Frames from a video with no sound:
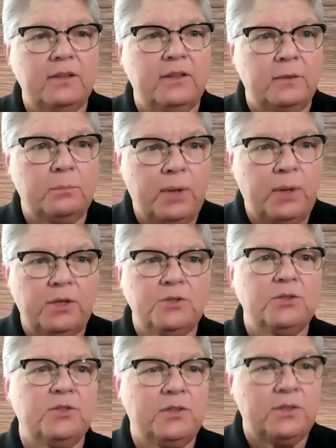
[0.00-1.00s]
the patient,
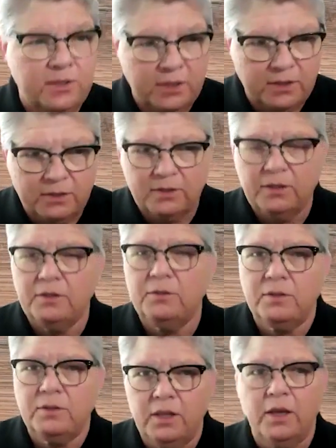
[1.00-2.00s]
yeah. the,
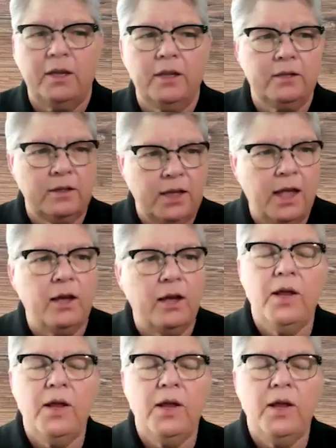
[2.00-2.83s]
the client down.